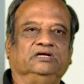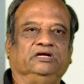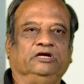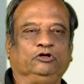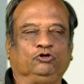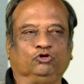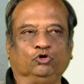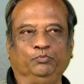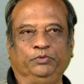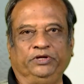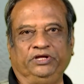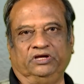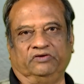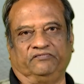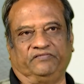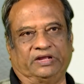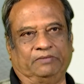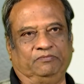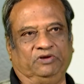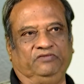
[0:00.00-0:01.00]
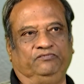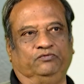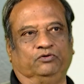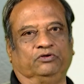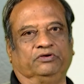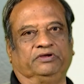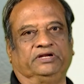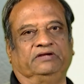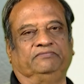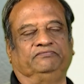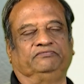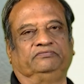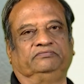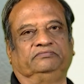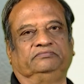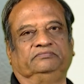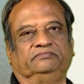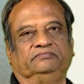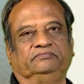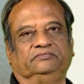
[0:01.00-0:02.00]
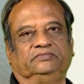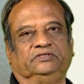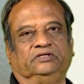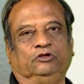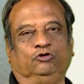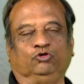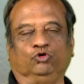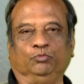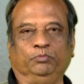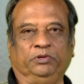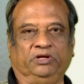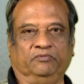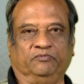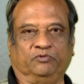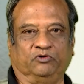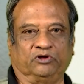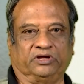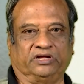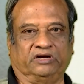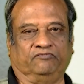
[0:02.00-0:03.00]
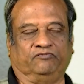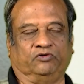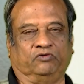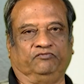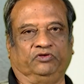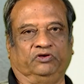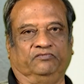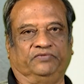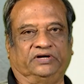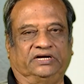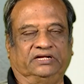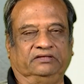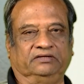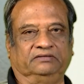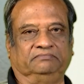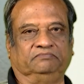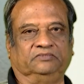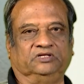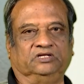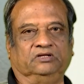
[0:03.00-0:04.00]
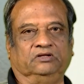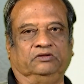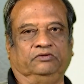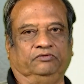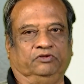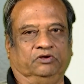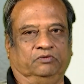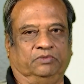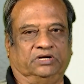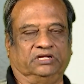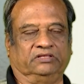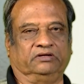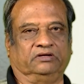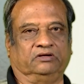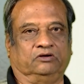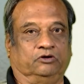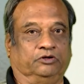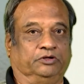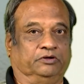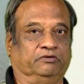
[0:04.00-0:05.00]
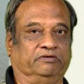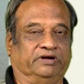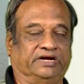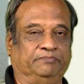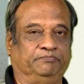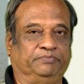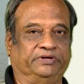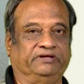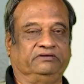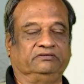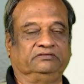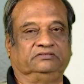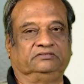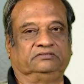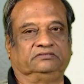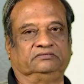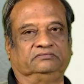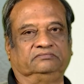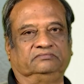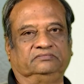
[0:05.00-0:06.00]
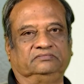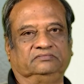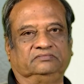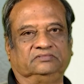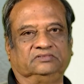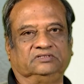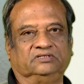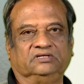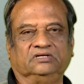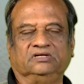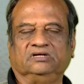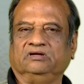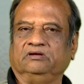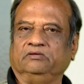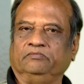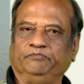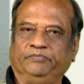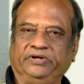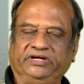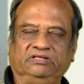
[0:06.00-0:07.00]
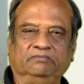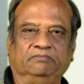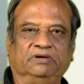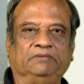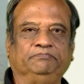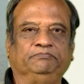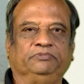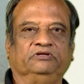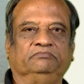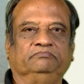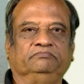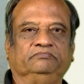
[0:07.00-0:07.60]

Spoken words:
It could be a family photograph, It could be a photograph of your father, your mother, or your grandparents. Pick them up,